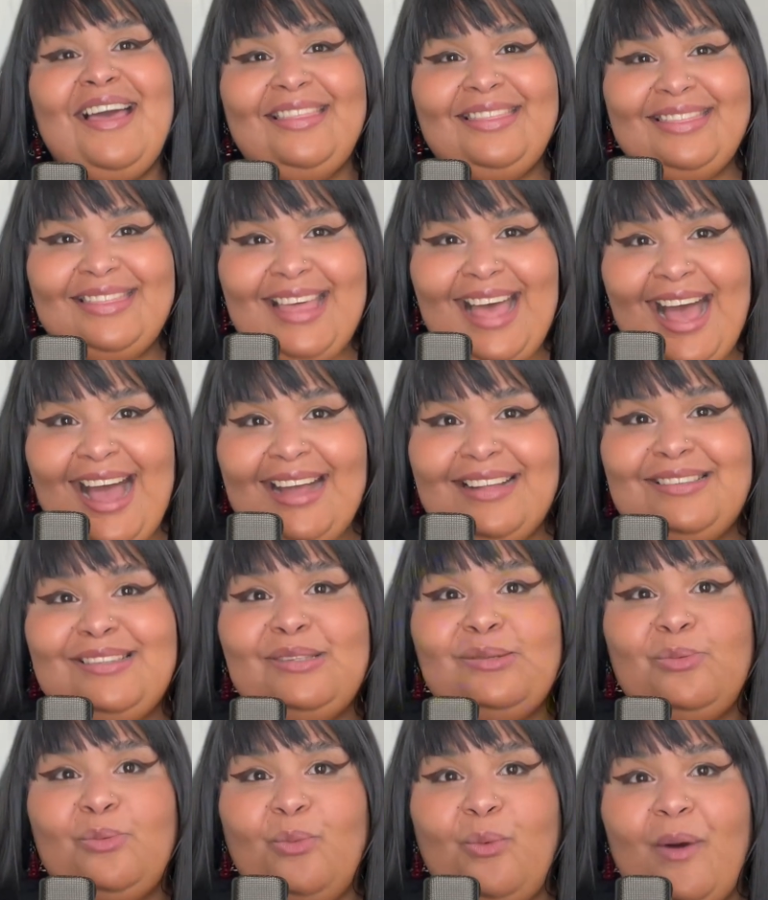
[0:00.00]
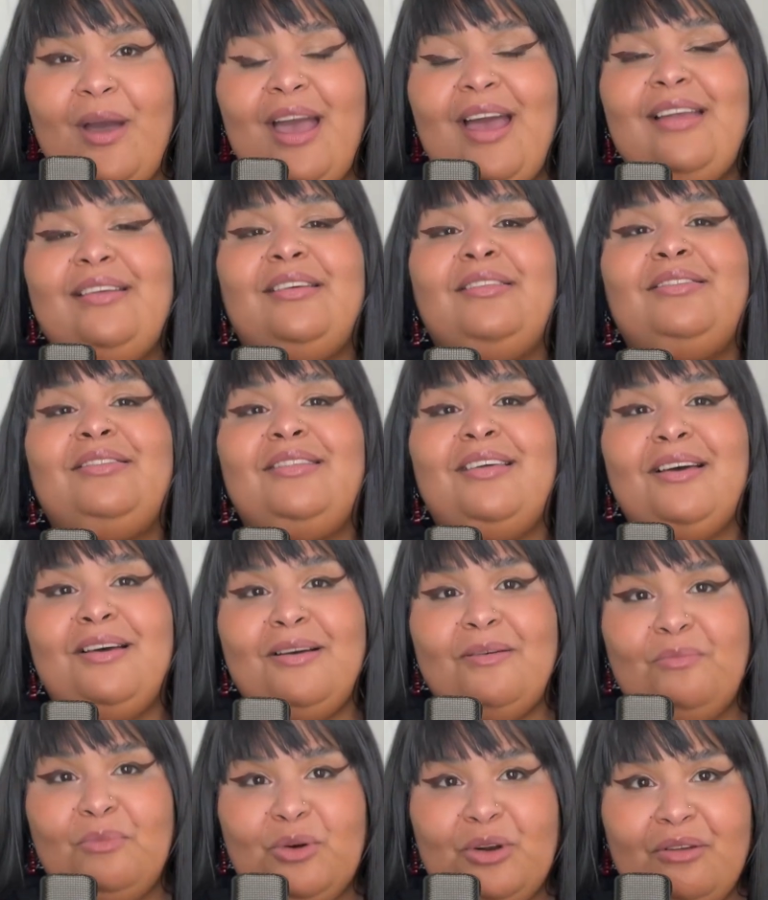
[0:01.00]
that's when
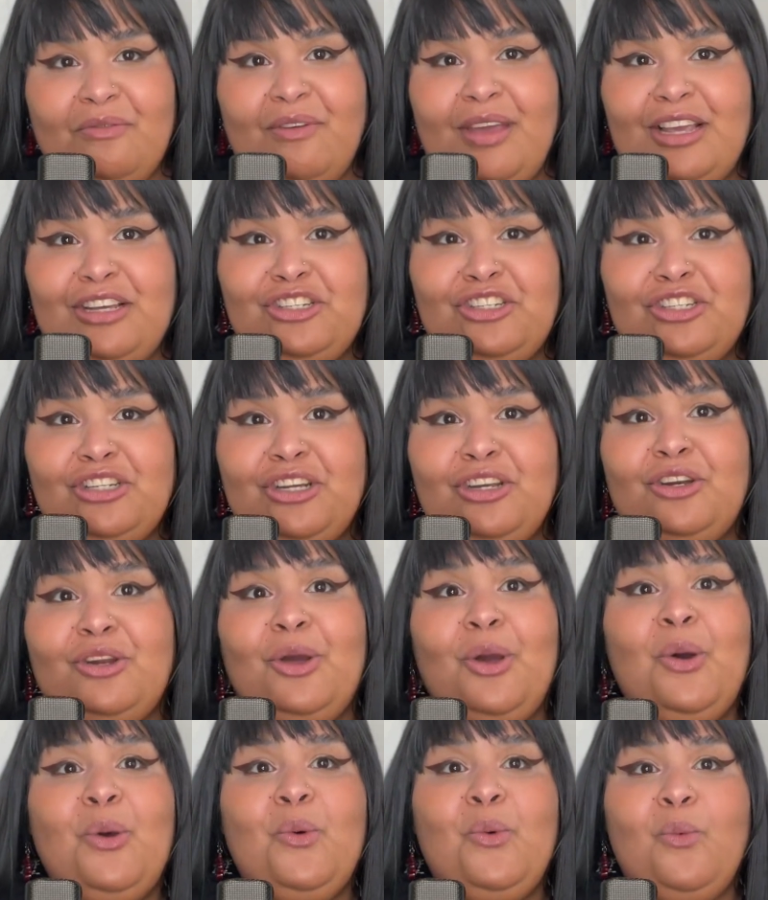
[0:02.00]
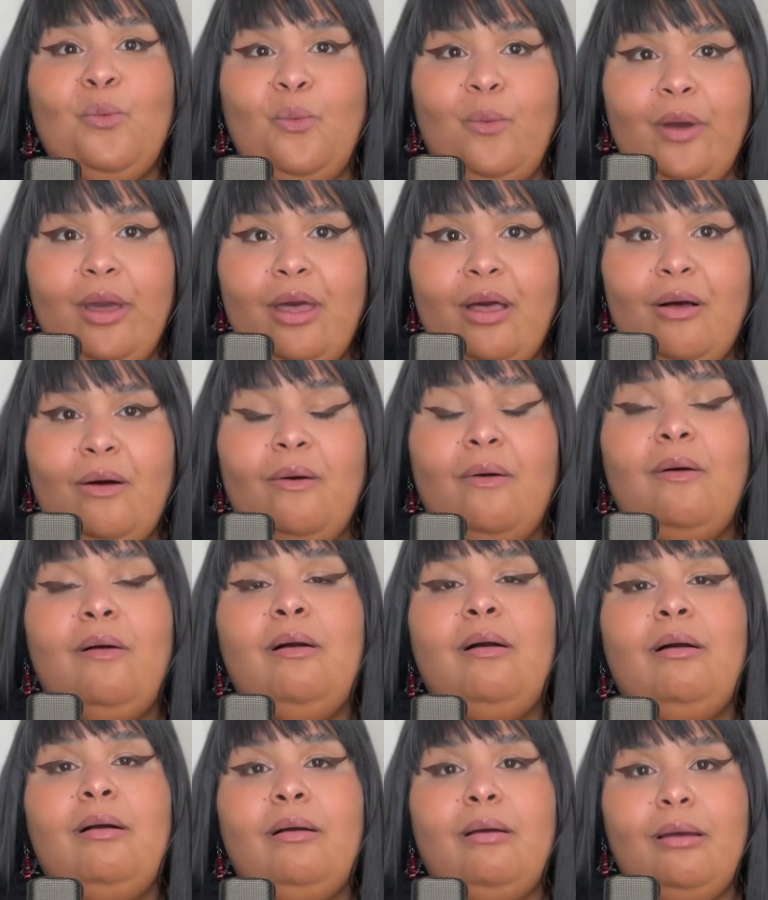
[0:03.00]
the motivation will
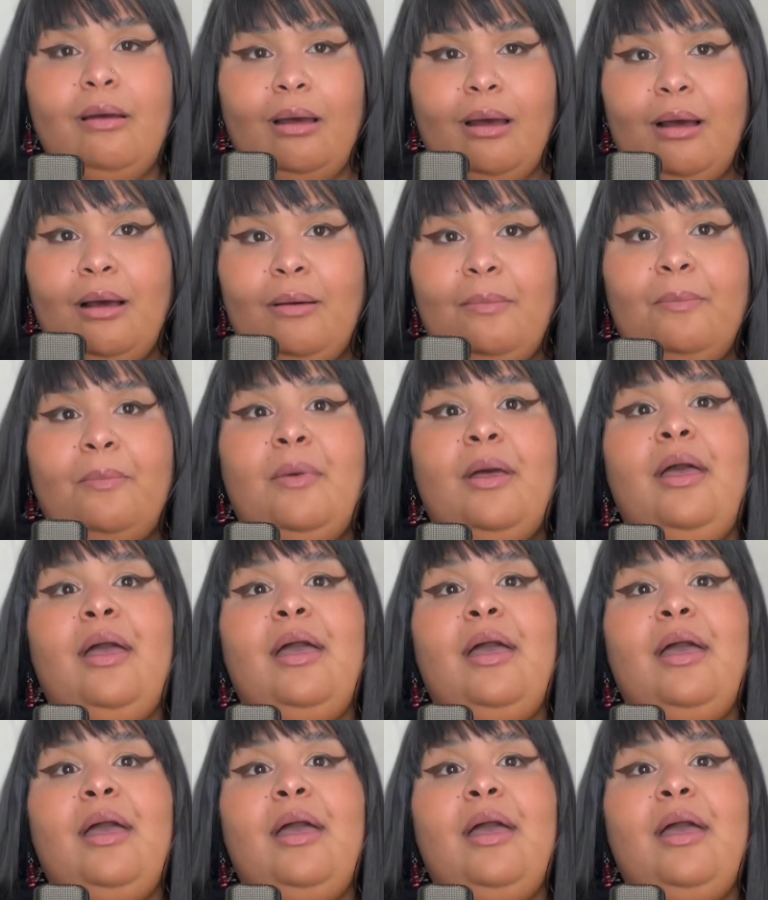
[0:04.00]
come.